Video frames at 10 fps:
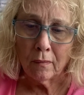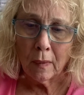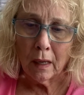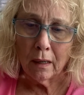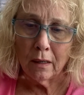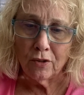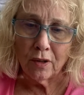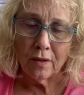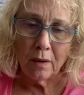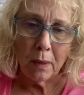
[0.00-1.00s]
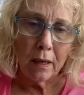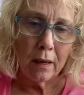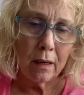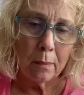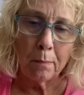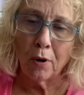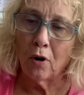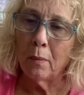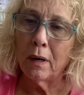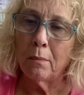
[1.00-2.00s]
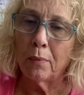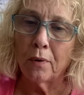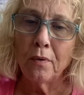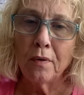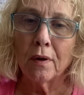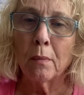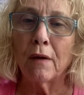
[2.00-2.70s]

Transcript: I could just see me getting a permanent bruise on my